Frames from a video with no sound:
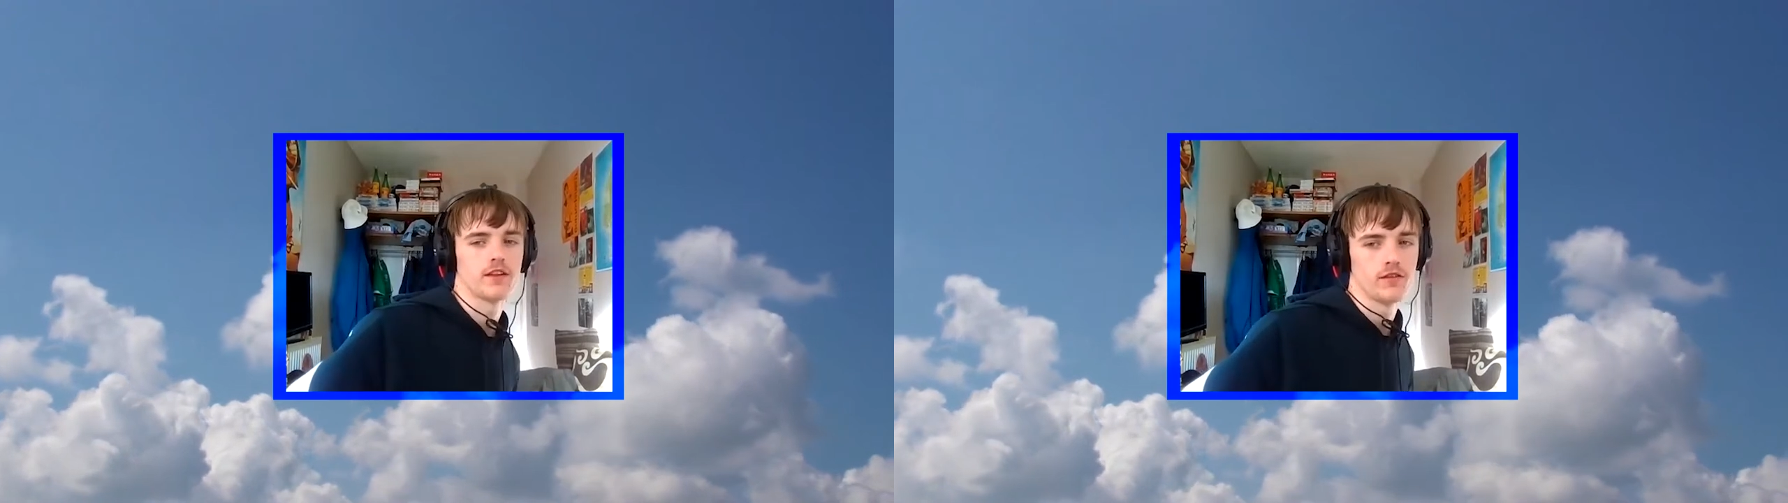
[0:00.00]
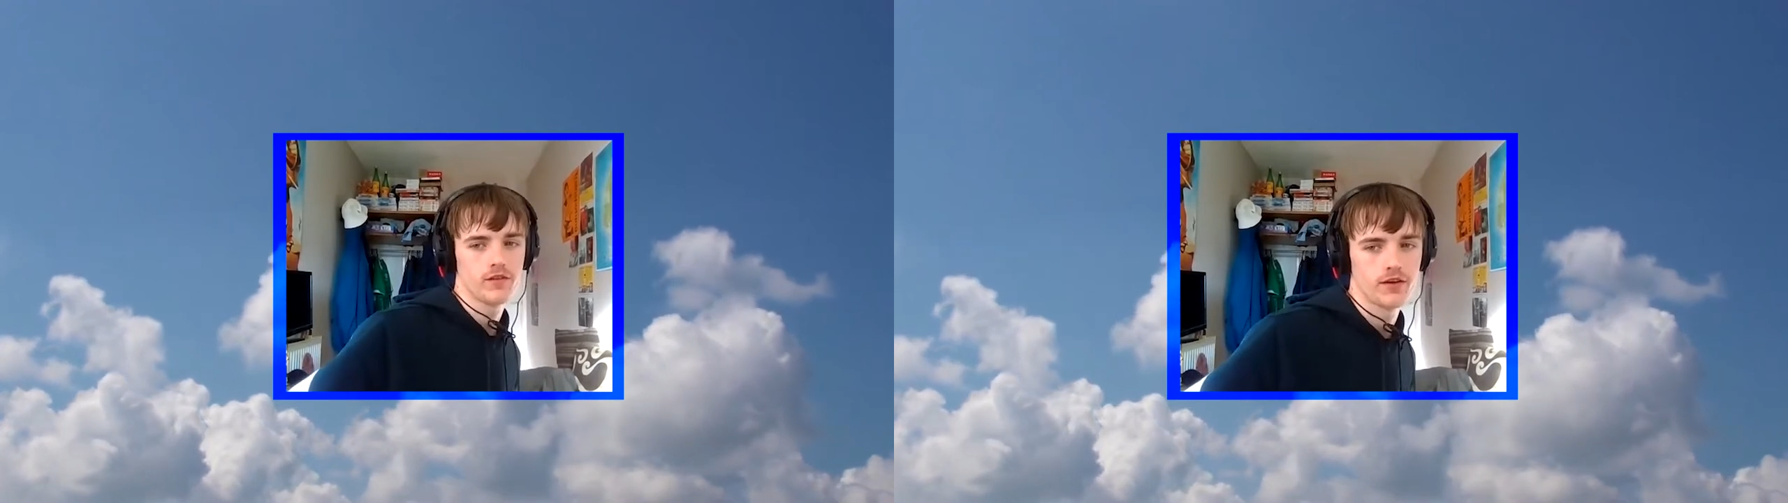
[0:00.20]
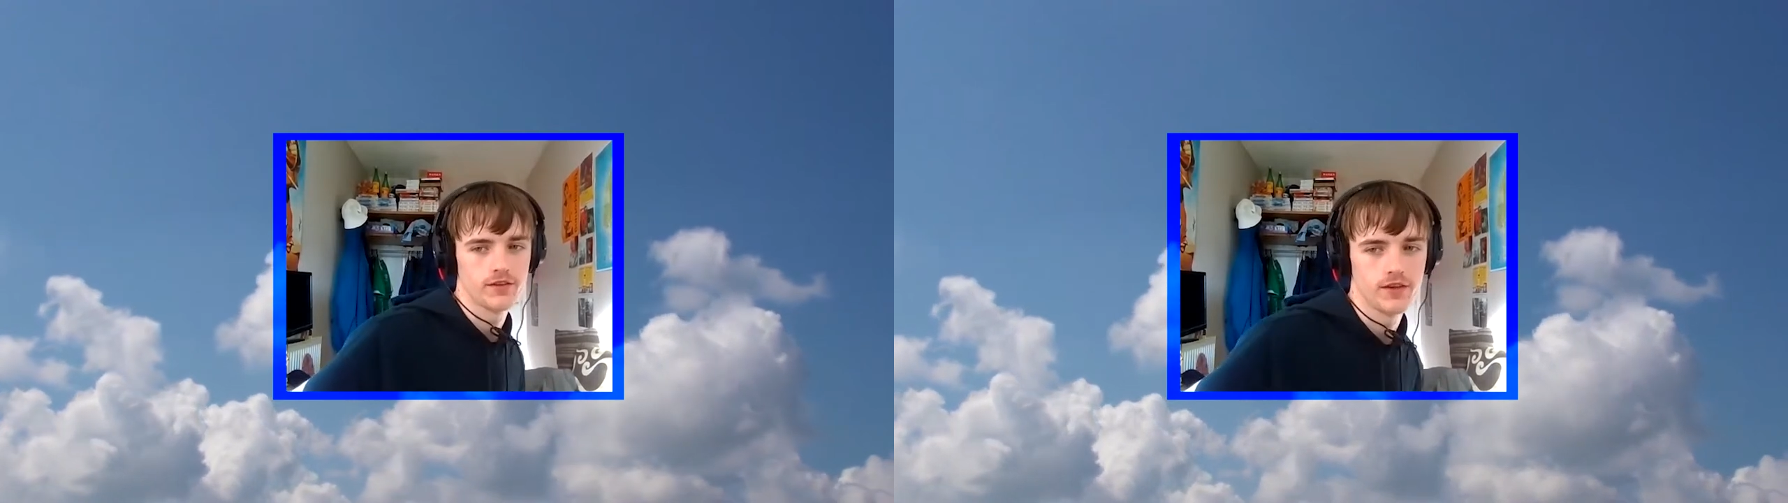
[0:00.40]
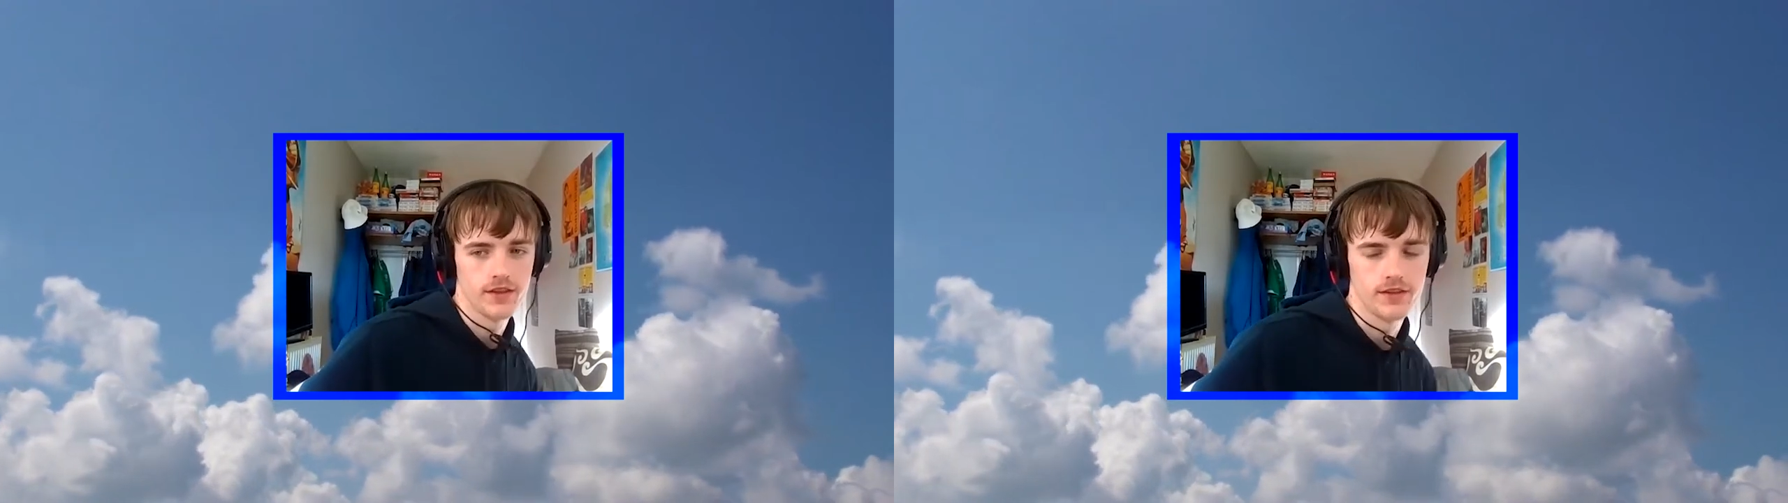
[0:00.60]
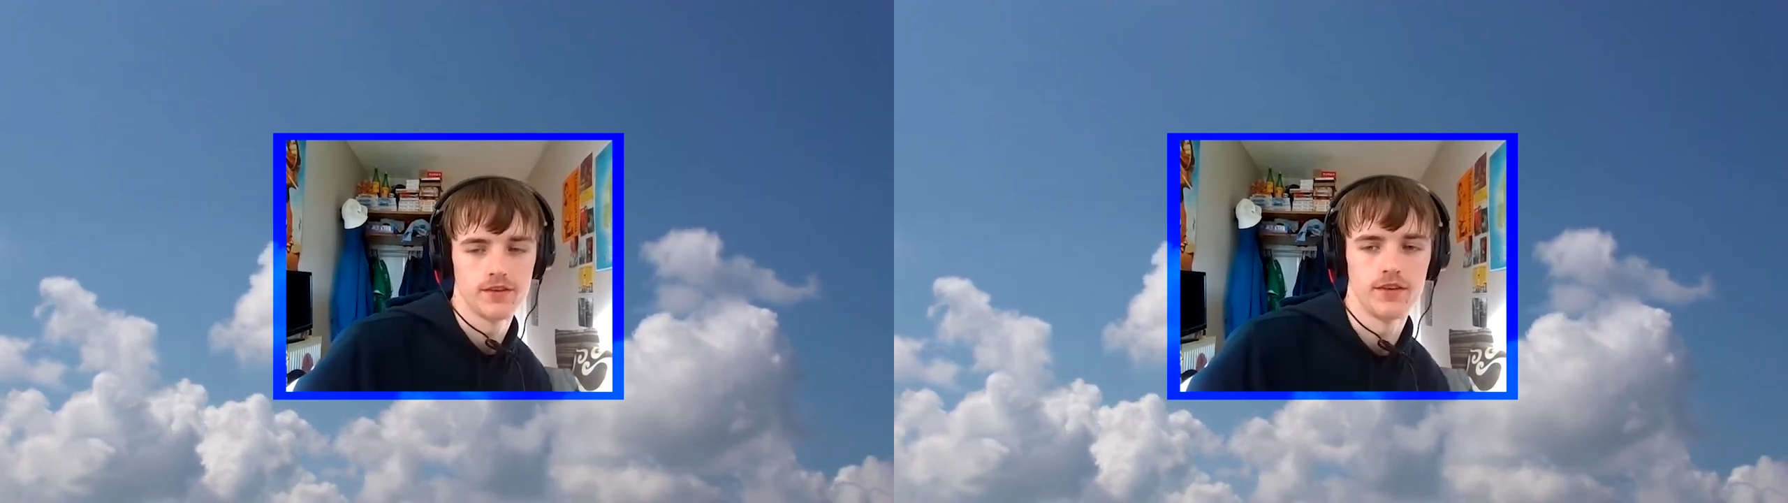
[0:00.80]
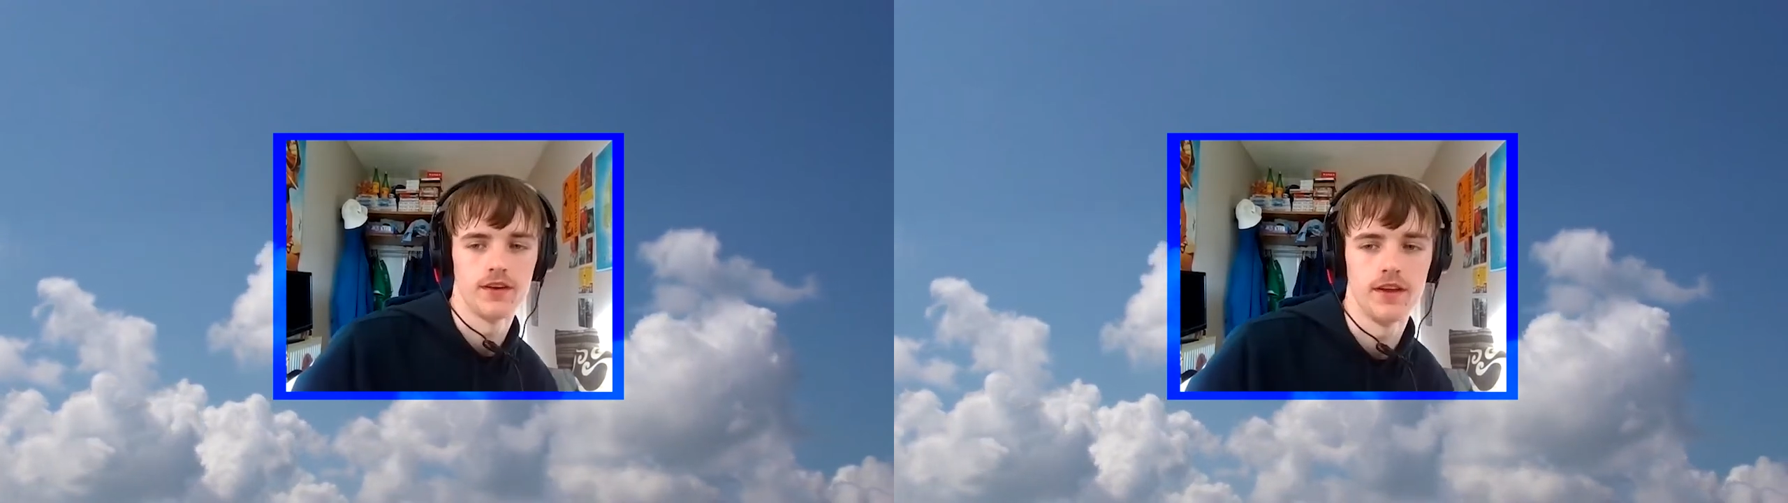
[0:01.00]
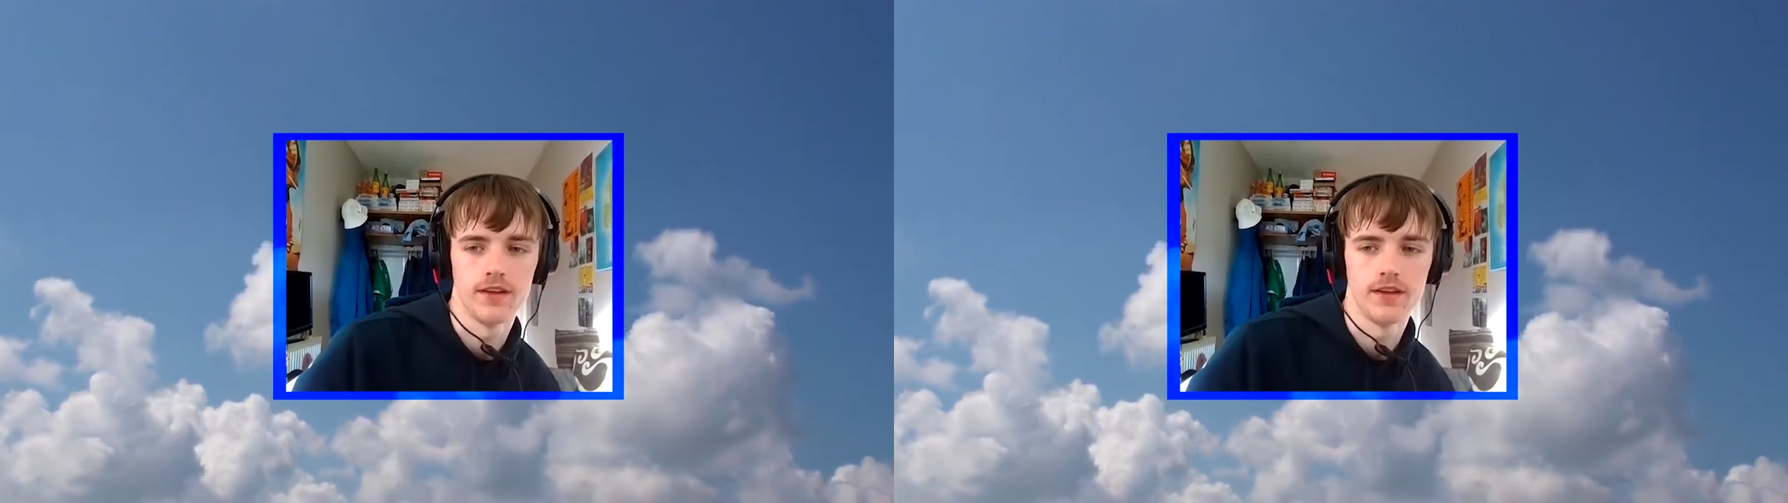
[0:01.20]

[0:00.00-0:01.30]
the life coaching industry